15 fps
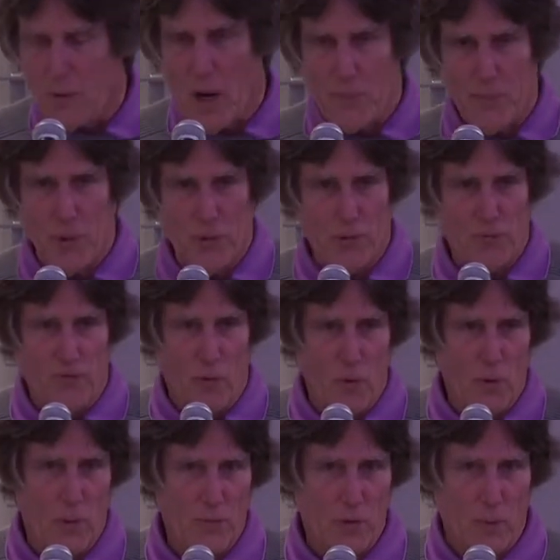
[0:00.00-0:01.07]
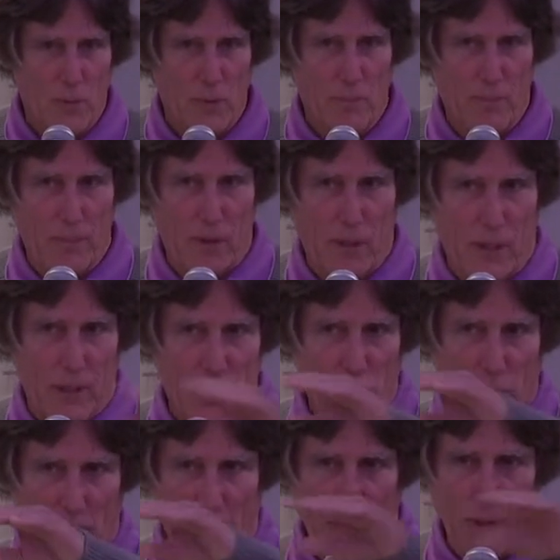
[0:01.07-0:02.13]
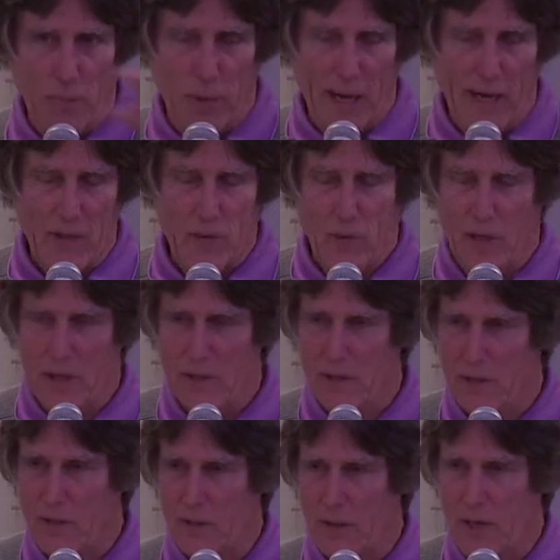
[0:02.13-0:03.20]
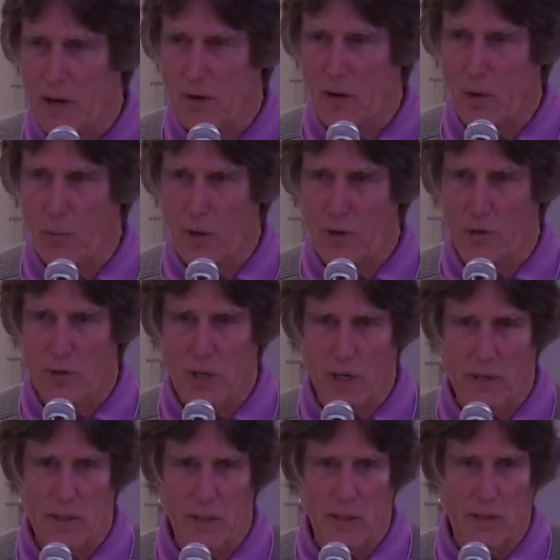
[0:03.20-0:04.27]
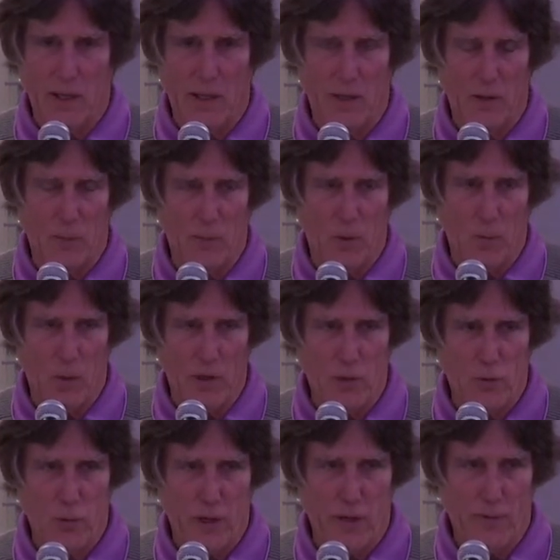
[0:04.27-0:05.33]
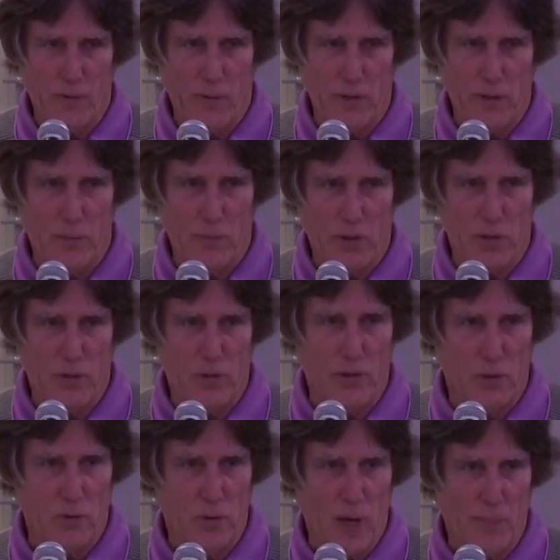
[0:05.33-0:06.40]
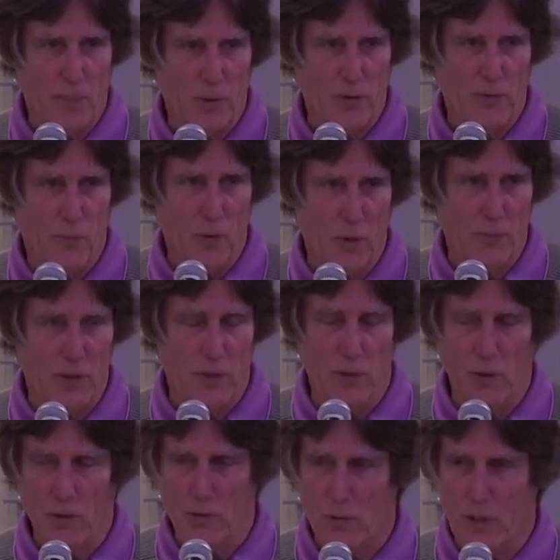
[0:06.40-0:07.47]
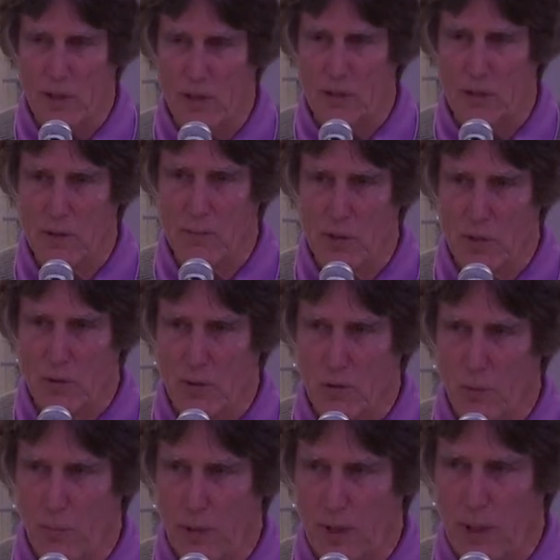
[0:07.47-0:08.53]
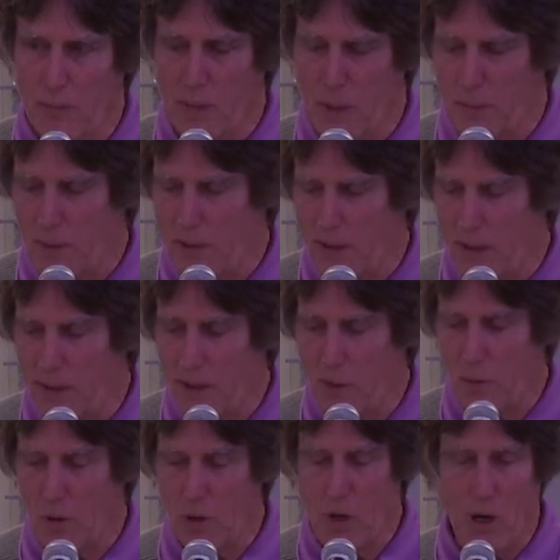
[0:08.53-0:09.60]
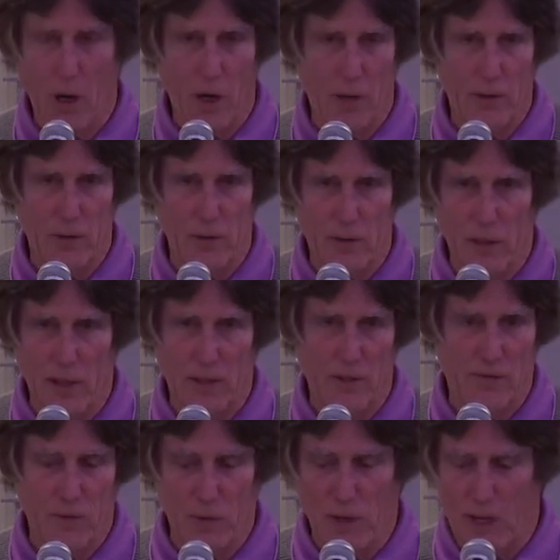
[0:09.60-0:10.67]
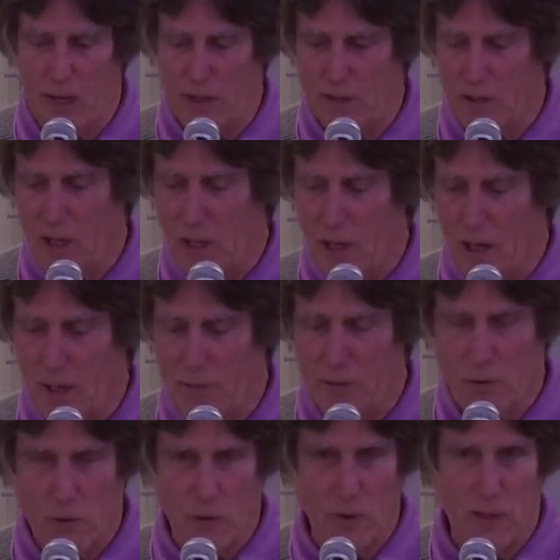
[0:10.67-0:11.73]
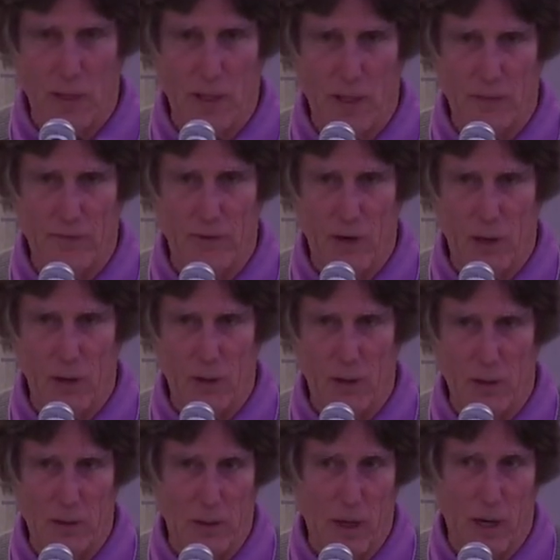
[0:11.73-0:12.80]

Drop those forms. There'll be uh, trays, black trays, at the area where you checked in, and there'll be one tray for each ministry. So drop those forms in those trays. The ministries will pick them up, and then they will call you in the next few days, I'm sure, and, and follow up